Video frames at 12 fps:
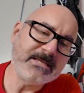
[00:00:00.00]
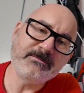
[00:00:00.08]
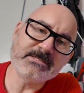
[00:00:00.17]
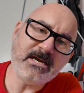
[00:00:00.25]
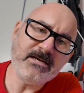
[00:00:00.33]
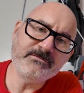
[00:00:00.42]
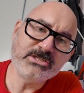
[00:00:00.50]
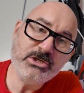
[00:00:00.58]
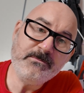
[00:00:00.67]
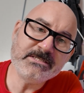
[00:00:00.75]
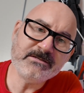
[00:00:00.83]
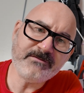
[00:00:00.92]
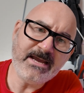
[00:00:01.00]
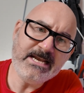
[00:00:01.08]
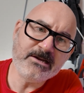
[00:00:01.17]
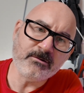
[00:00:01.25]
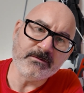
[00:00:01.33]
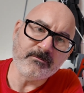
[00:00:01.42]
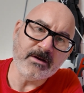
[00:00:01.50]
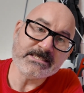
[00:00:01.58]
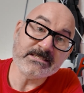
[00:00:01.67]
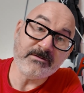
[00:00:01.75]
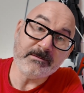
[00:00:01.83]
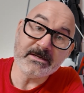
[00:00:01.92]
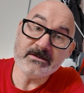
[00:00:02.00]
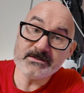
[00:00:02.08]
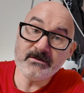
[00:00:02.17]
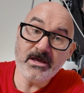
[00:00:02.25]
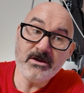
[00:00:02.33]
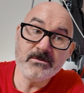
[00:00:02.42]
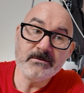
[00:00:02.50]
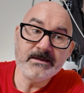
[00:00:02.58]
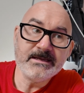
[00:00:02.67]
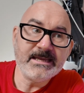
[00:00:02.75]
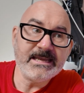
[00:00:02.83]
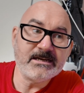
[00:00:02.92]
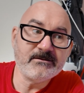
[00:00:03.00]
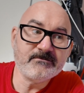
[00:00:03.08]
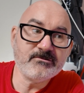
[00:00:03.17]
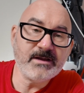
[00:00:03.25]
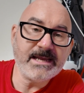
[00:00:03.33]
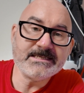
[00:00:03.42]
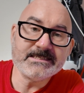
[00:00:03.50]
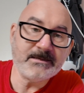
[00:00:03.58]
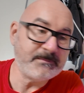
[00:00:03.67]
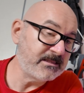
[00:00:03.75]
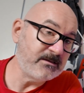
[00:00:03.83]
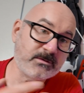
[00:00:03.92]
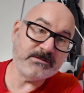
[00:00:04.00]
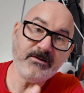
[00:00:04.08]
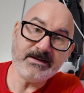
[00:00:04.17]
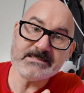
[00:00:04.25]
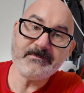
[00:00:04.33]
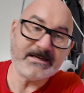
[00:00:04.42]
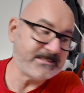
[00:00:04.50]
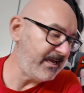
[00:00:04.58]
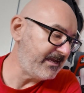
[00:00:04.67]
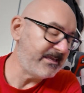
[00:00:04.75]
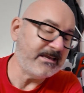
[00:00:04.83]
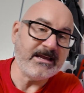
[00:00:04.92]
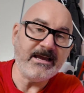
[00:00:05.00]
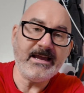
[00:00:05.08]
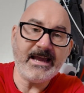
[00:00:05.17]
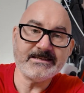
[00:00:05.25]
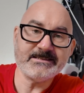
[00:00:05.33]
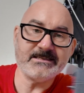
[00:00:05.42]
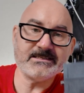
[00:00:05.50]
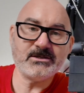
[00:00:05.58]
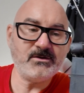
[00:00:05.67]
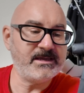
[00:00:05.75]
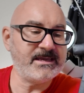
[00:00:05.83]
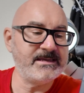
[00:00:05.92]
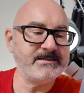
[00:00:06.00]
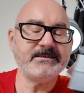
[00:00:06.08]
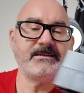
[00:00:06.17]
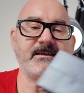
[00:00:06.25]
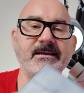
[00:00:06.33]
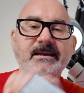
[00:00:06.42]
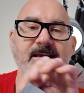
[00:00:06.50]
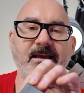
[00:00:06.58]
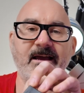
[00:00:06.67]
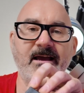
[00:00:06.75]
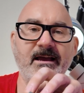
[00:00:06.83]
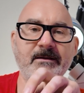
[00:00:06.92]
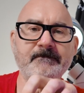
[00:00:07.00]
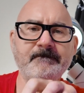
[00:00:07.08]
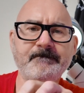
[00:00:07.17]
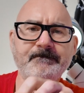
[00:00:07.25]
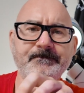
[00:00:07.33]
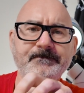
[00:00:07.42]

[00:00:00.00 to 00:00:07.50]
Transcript: he was kind of doomed to failure on the rest of it because although he'd created something that was very spectacular, as this toy is, um,